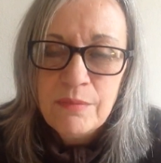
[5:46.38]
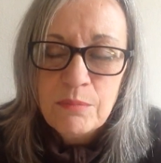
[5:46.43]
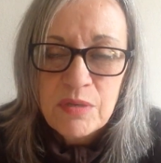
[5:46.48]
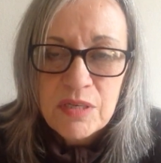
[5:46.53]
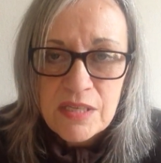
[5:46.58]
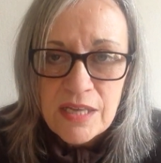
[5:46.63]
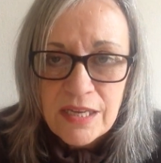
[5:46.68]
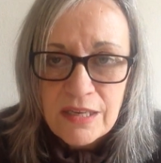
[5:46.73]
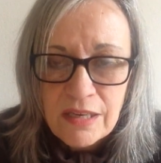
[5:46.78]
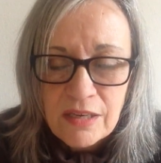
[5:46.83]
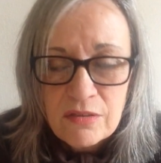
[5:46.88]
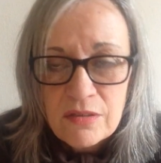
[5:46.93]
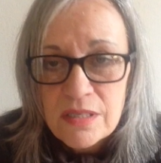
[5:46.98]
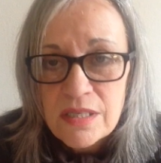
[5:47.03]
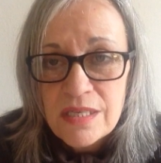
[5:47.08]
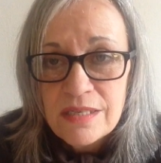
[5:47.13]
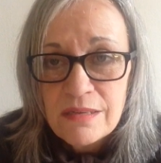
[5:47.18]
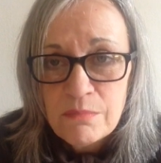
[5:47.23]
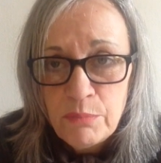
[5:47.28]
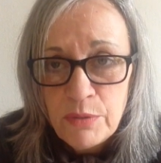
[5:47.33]
because I
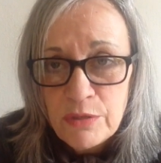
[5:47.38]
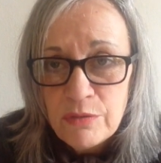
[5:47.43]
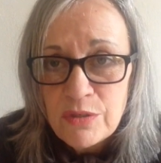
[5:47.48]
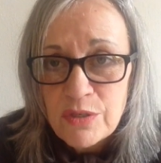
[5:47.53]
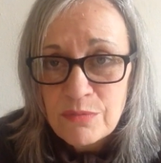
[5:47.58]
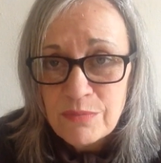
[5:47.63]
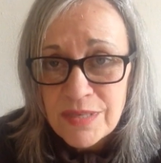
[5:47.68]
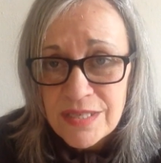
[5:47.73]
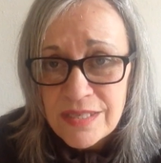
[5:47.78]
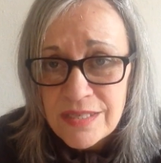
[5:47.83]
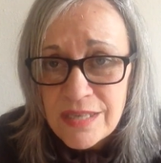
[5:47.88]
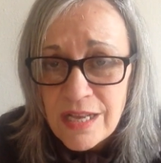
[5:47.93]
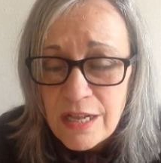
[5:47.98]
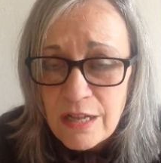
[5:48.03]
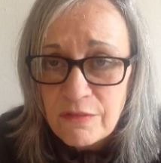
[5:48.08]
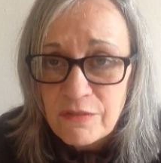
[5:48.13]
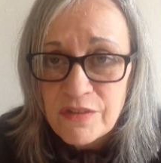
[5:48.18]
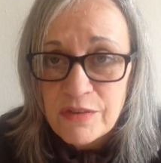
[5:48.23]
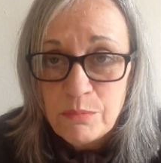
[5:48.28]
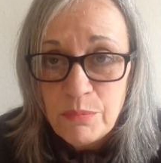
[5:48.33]
consider Pluto
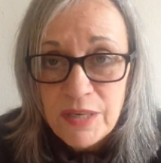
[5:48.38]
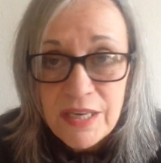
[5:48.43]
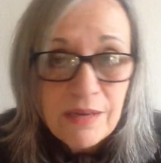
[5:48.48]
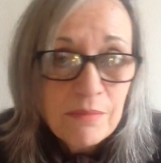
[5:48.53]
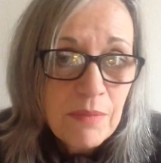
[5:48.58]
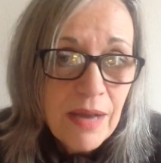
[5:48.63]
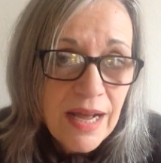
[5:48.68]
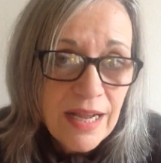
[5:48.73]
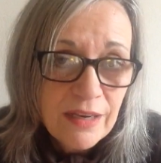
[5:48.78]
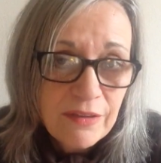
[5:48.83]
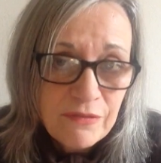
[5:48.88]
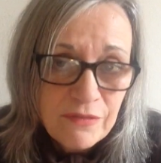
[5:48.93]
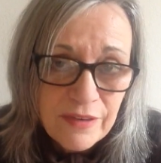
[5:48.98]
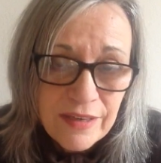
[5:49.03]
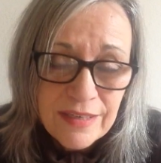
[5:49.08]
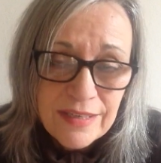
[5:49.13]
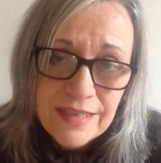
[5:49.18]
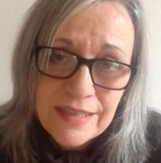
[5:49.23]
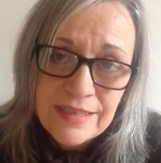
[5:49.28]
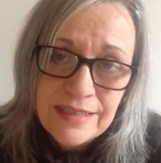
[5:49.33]
myself to be a
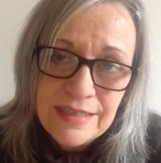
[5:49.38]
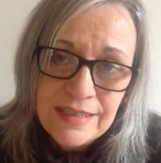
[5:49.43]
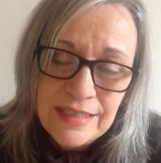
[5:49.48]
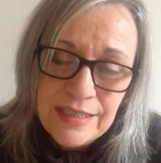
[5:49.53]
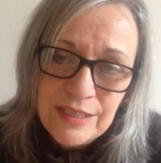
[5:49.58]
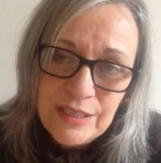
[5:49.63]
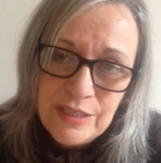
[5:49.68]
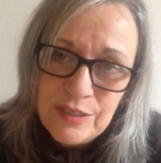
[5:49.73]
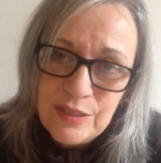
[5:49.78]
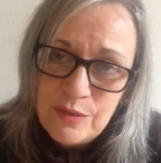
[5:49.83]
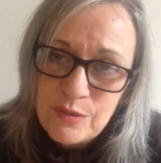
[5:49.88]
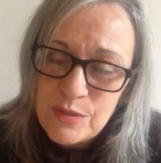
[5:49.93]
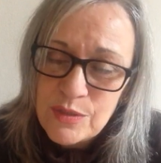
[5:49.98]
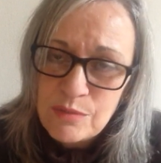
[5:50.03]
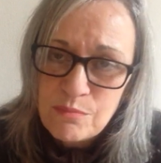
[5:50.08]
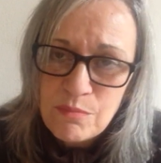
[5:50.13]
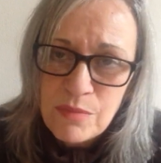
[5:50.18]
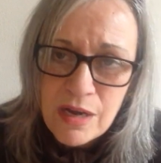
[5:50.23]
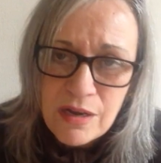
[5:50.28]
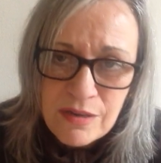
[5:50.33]
malefic, you know,
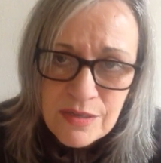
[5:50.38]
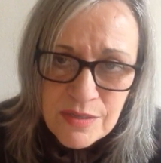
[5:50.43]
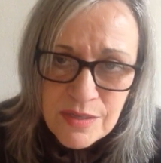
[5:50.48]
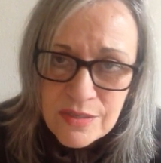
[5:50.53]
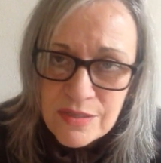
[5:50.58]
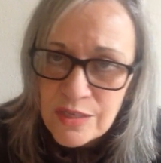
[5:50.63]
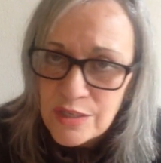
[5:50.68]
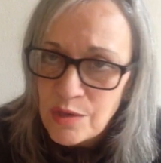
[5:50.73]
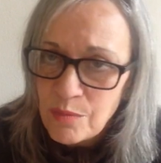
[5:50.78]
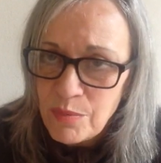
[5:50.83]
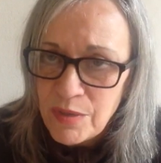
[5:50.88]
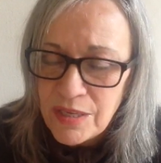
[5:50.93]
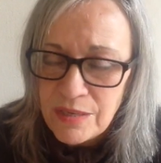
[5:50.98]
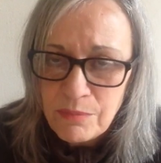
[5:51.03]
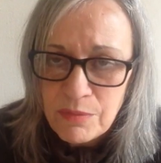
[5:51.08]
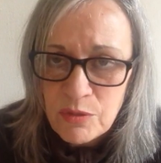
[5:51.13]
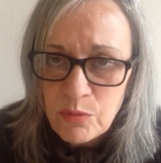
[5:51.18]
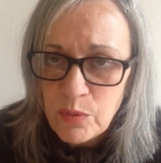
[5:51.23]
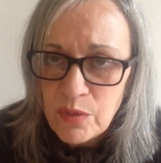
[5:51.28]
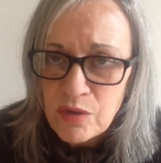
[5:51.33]
so Mars is going to
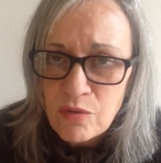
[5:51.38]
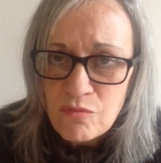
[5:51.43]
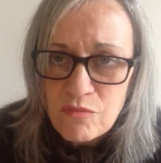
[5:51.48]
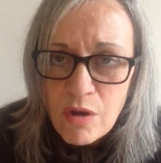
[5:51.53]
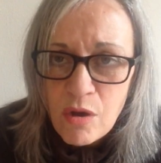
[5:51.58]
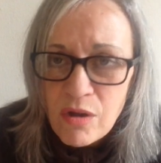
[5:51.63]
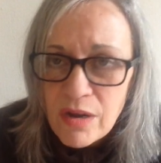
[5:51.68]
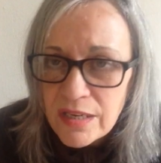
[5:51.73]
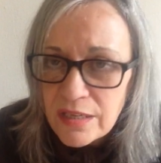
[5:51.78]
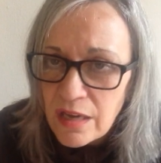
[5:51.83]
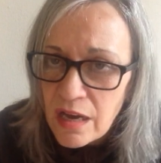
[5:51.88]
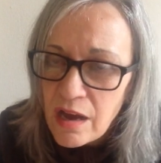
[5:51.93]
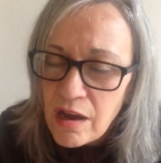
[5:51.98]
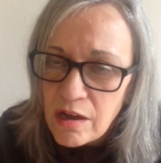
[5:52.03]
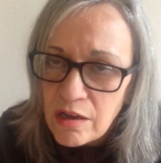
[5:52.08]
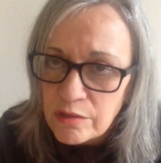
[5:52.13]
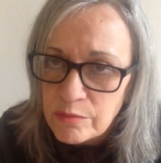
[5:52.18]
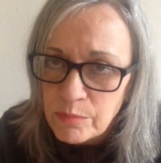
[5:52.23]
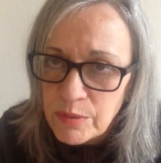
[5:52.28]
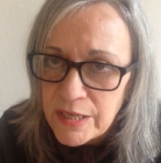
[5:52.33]
be between a rock and a
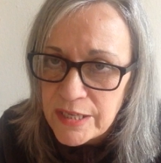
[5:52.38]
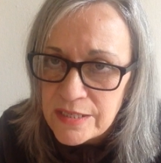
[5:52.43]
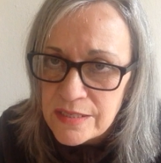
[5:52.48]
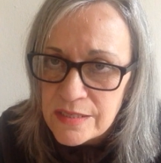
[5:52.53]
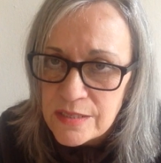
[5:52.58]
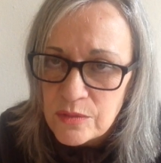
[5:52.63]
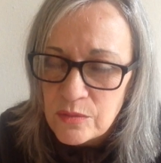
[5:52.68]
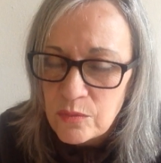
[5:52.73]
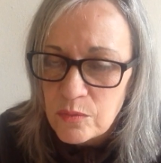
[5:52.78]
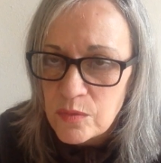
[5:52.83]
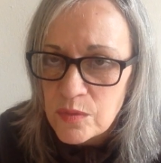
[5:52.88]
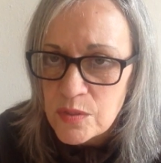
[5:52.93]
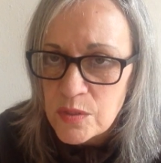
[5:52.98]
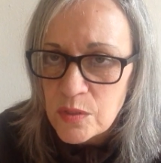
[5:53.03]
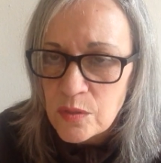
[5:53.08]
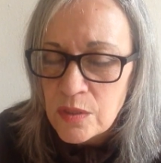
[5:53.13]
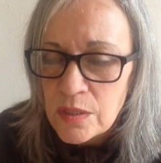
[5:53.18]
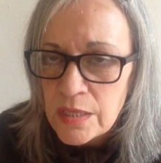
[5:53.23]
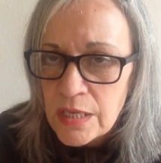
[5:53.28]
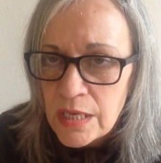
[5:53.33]
hard place soon.
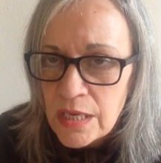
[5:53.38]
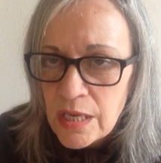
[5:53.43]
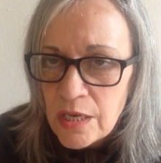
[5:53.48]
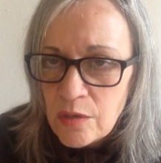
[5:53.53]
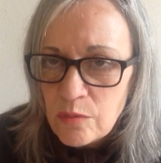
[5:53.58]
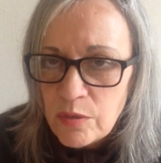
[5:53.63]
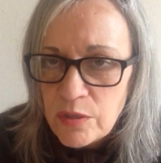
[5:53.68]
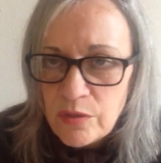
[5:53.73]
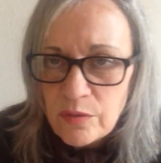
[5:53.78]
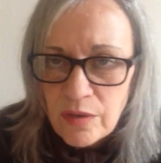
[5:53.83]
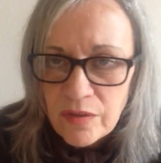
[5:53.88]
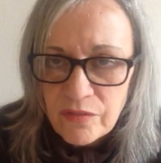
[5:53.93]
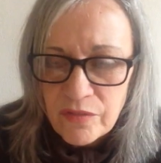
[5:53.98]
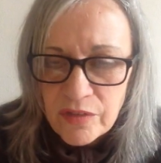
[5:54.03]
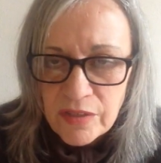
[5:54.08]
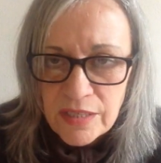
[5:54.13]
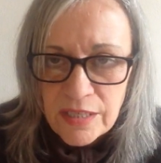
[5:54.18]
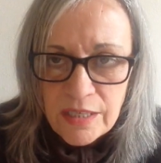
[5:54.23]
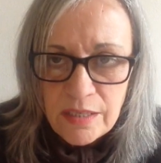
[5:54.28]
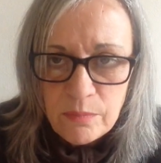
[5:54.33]
So we do have
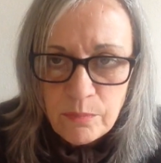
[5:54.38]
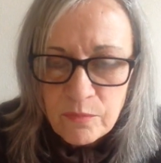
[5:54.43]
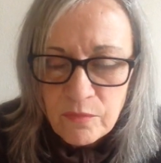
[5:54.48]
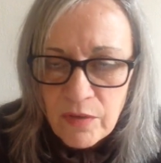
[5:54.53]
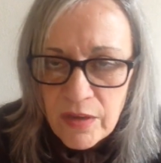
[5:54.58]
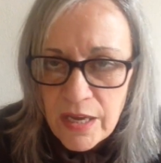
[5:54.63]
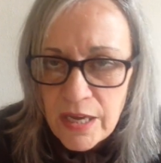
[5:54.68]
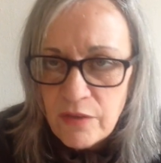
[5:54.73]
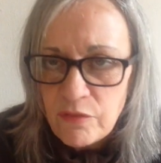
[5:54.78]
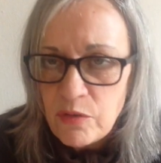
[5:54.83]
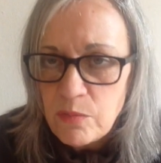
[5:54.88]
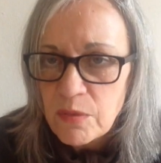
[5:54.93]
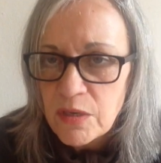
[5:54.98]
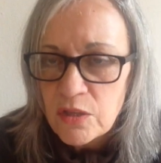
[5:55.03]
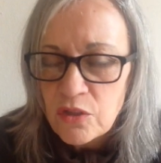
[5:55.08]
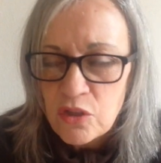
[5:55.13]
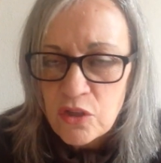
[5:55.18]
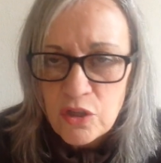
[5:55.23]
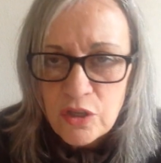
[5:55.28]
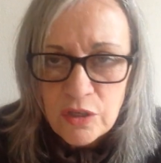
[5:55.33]
to keep very
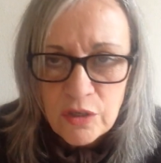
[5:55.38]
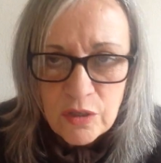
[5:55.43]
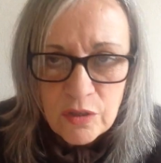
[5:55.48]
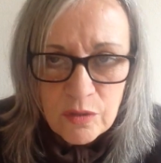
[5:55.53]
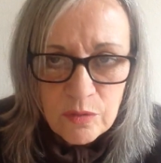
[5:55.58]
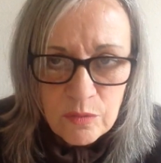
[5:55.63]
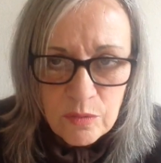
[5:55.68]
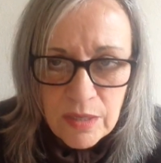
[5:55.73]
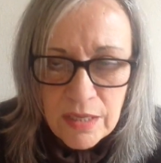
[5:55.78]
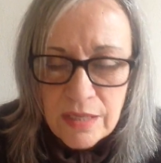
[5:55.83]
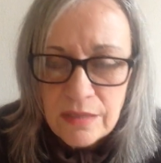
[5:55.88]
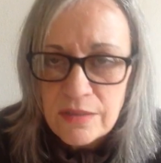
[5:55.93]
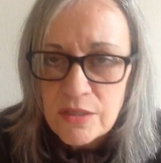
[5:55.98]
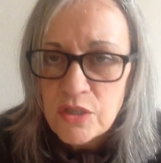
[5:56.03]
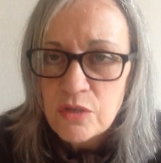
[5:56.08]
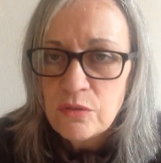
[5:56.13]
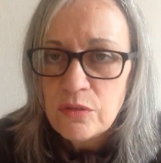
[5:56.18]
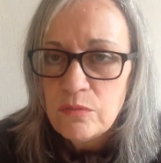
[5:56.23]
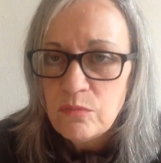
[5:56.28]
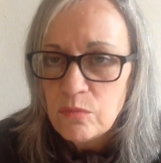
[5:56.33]
much, you know, in
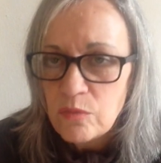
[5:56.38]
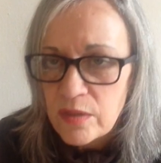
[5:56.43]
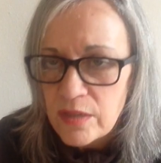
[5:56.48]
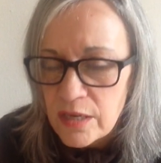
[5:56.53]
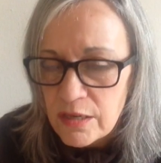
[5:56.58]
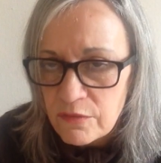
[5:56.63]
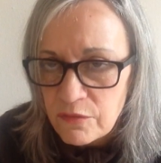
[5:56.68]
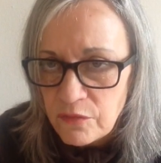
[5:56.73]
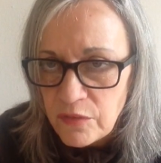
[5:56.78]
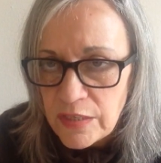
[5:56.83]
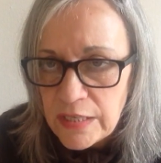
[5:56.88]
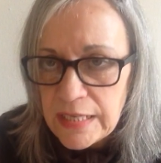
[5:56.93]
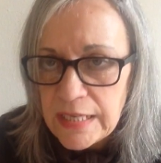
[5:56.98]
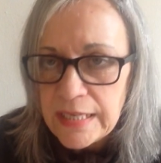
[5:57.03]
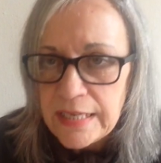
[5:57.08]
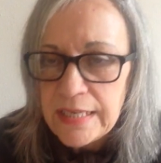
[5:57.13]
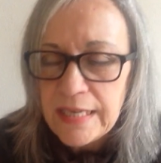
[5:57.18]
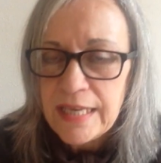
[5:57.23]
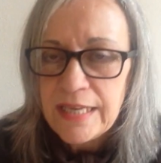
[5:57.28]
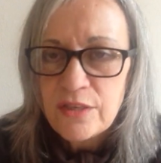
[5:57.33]
tune with our
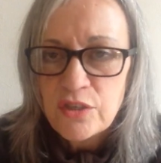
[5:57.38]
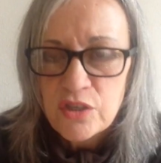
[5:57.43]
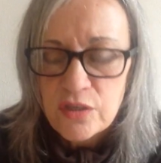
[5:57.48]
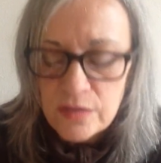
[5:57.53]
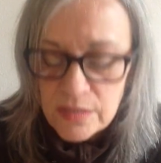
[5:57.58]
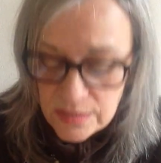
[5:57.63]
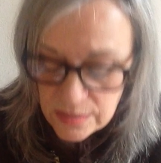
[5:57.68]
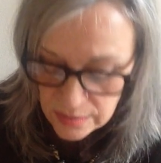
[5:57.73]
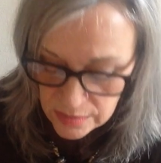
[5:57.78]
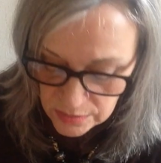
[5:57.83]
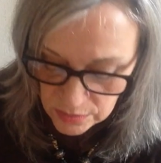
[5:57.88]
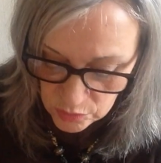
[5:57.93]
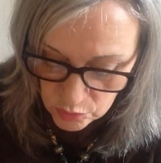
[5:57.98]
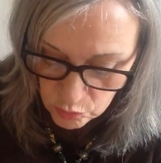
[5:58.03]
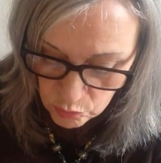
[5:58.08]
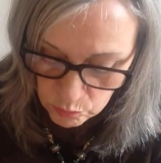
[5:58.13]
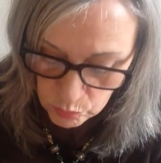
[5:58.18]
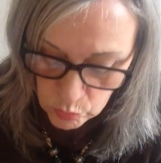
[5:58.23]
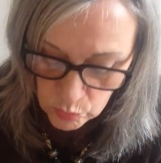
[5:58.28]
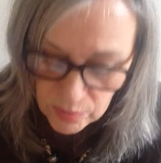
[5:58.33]
feeling nature. There's this
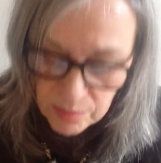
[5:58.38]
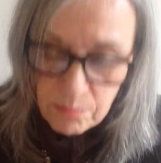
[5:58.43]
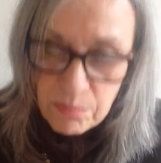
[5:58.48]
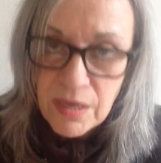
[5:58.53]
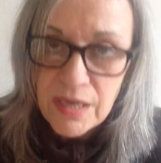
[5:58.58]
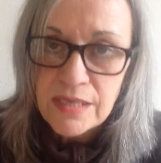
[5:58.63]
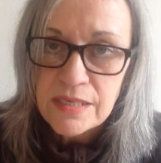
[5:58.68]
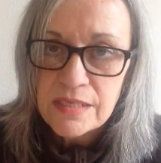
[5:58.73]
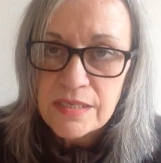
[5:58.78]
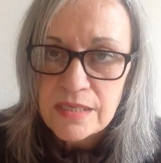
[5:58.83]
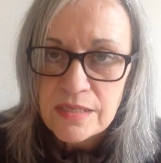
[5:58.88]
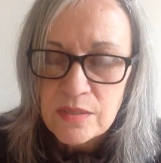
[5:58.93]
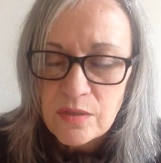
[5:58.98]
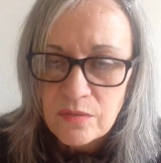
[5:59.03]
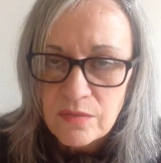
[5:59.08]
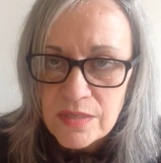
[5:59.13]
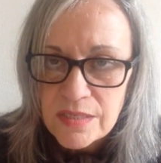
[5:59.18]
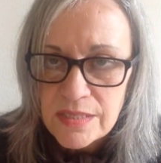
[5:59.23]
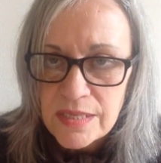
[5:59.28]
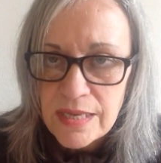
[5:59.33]
new moon in Pisces
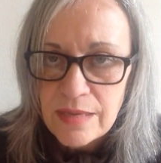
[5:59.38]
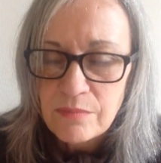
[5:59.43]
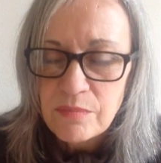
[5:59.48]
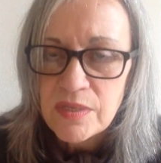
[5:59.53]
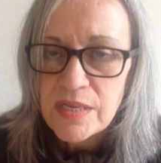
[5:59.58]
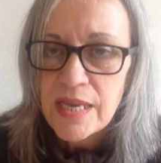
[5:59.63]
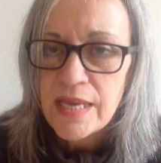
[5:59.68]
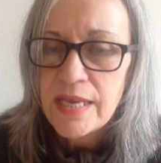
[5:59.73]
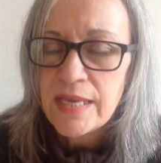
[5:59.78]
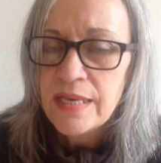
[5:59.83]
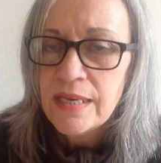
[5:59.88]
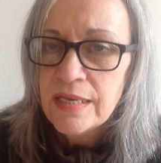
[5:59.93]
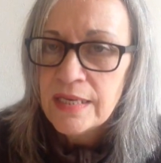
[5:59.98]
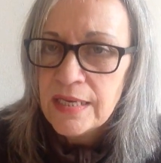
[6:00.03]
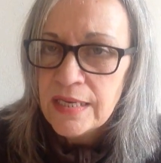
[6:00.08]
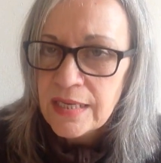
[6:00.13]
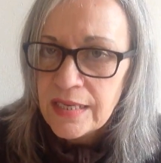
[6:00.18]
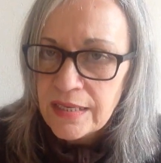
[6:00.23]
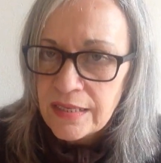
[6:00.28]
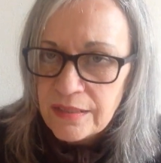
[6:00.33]
on the same day,
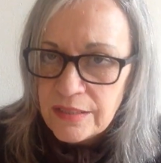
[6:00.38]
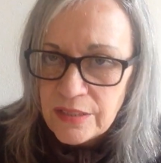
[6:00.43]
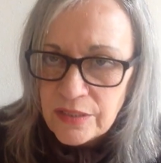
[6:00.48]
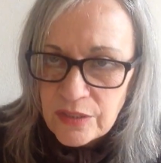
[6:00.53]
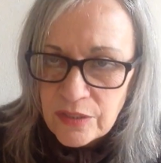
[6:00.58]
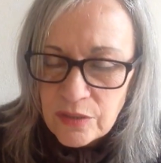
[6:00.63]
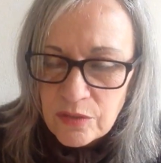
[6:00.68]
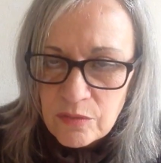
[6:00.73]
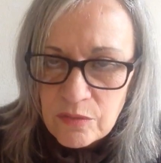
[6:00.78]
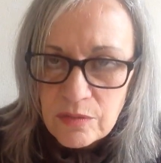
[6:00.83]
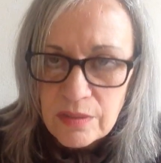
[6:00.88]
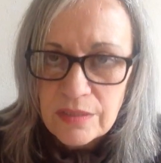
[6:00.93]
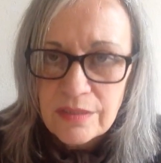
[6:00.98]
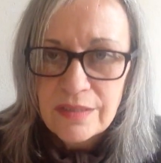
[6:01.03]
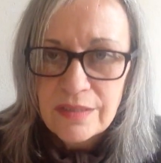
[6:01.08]
you know,